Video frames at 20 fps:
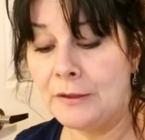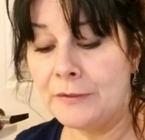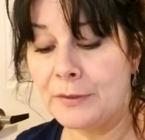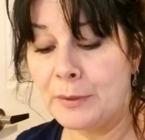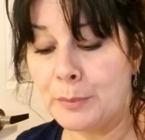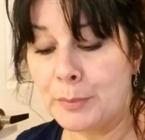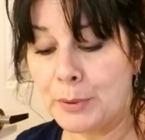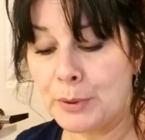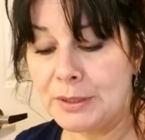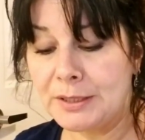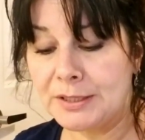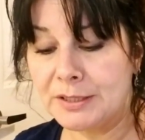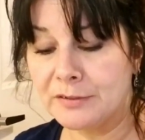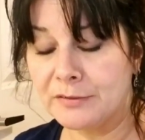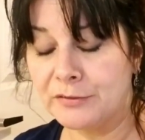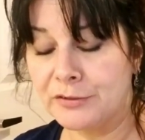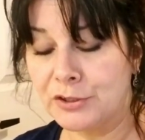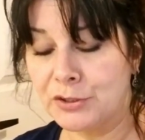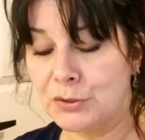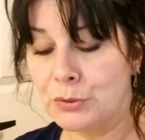The prince
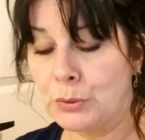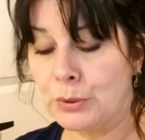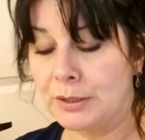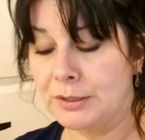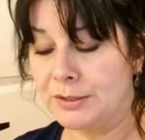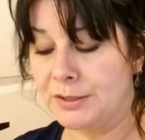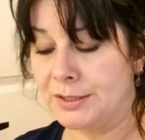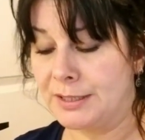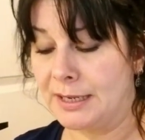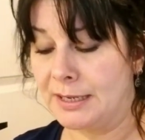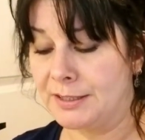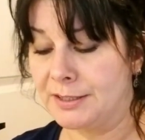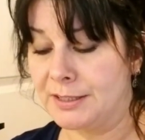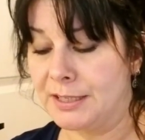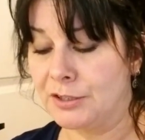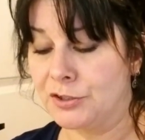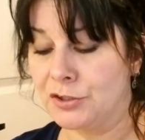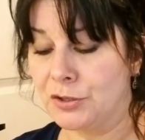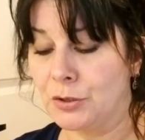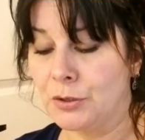of swords says
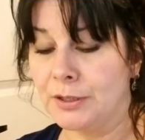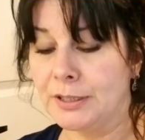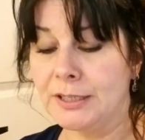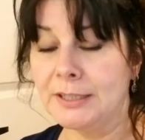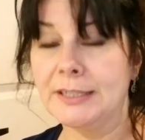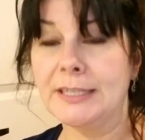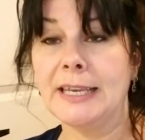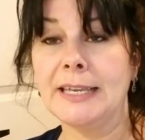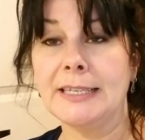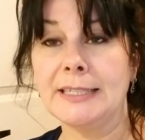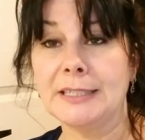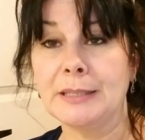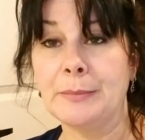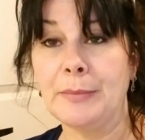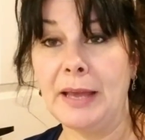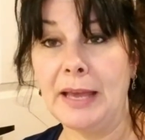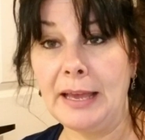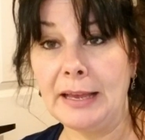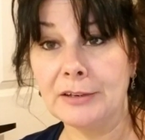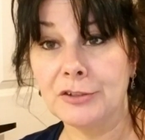that you're going to take
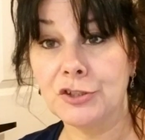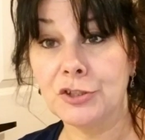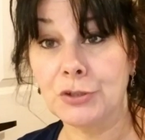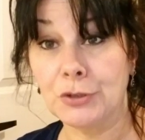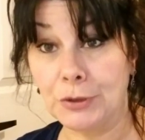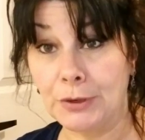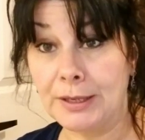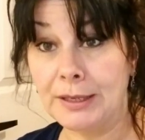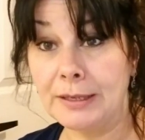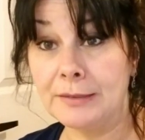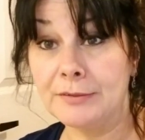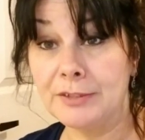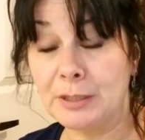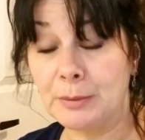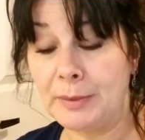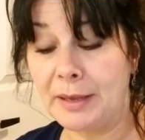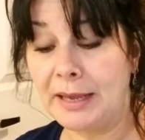some action or give some